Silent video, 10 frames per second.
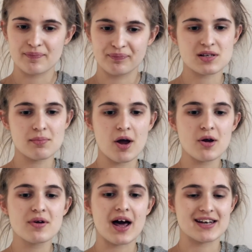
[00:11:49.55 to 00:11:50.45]

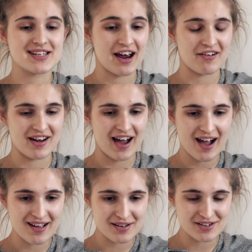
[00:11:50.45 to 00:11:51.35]
Simone and Harriet
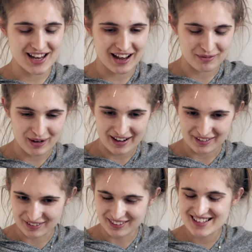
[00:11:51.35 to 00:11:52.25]

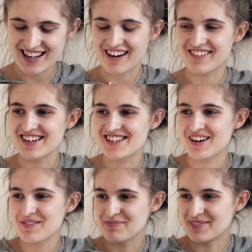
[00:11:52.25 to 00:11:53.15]

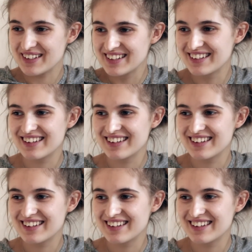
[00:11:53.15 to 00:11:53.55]
Tubman.